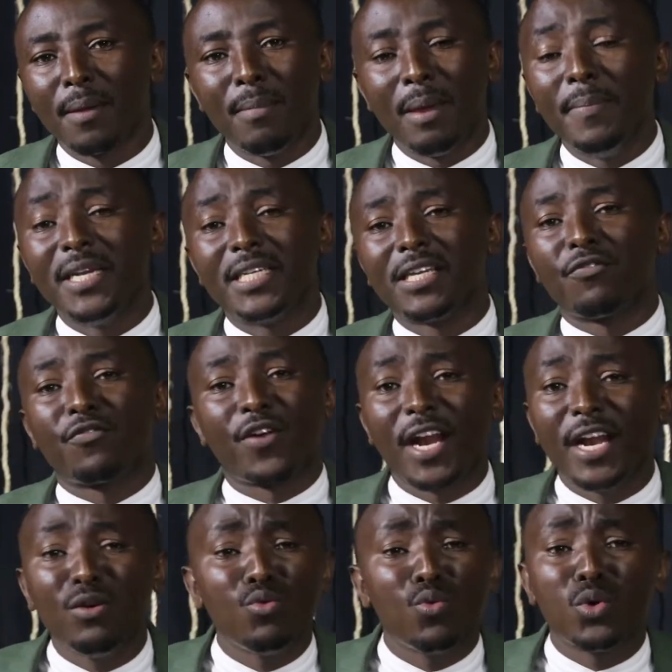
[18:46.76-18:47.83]
Maybe it's a
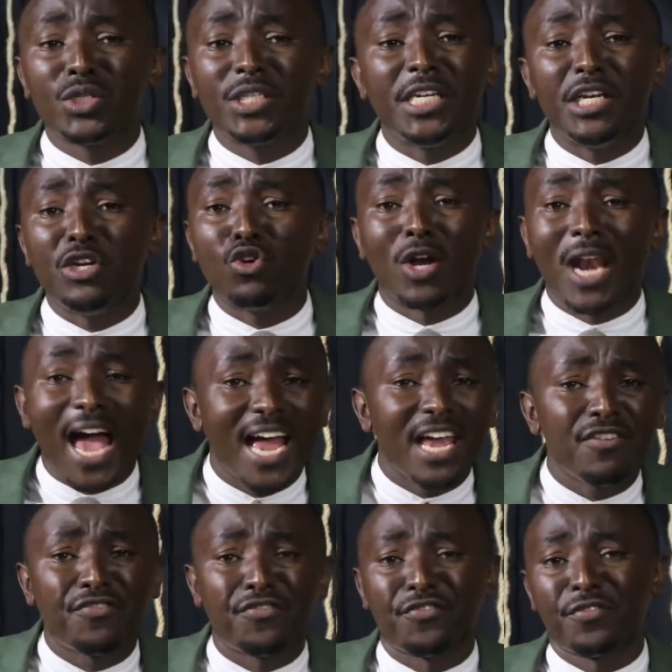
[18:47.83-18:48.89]
friend who was in your
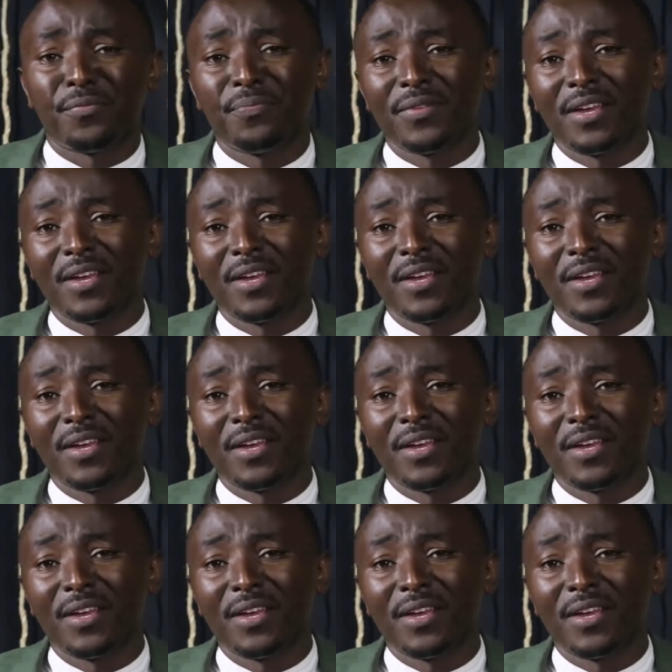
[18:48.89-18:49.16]
life.